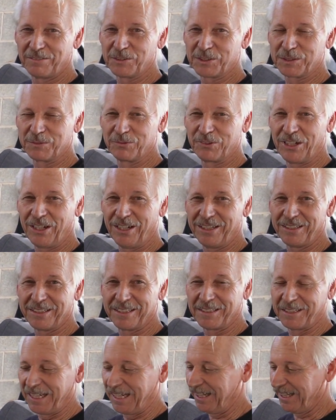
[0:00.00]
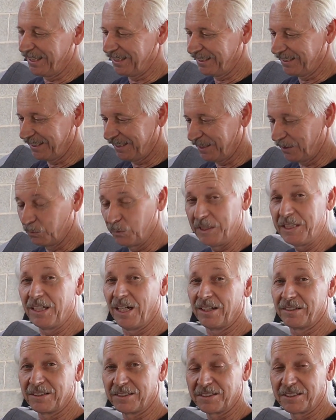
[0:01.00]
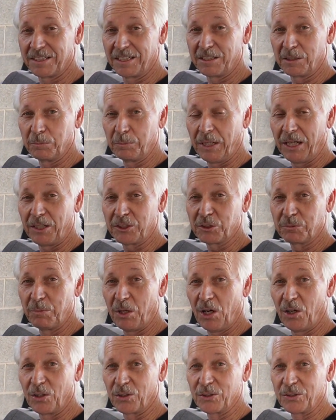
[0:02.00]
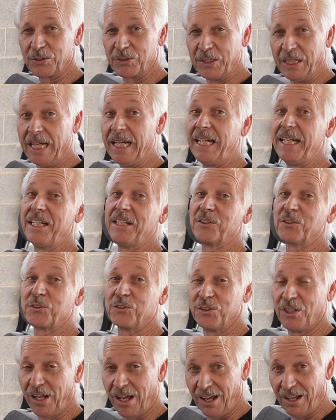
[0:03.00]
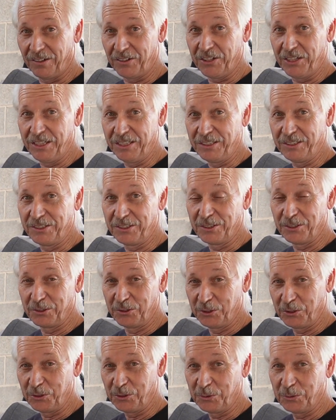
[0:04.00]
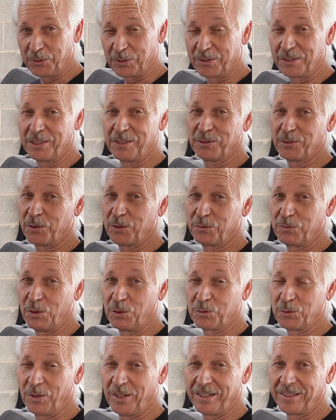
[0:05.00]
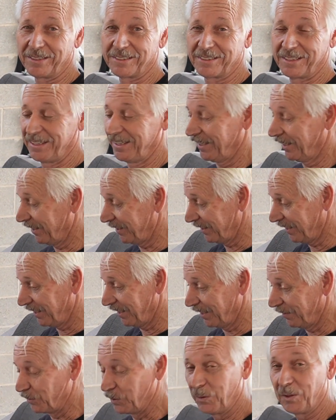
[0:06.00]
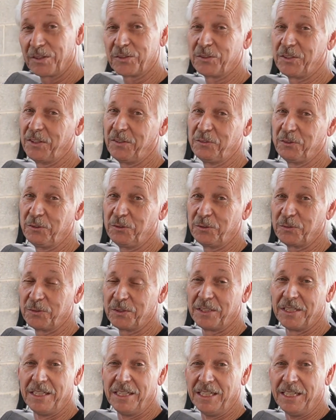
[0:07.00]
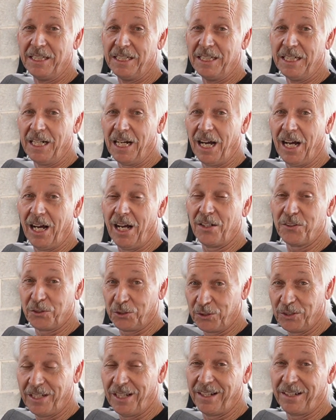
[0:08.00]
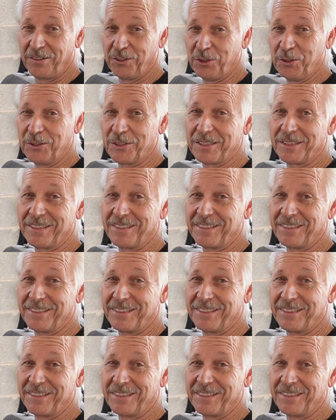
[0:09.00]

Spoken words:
some fun, and we got this thing to pass smog. It's not easy to do with these old Volkswagens, and you want to stay tuned. I'll show you how to do it.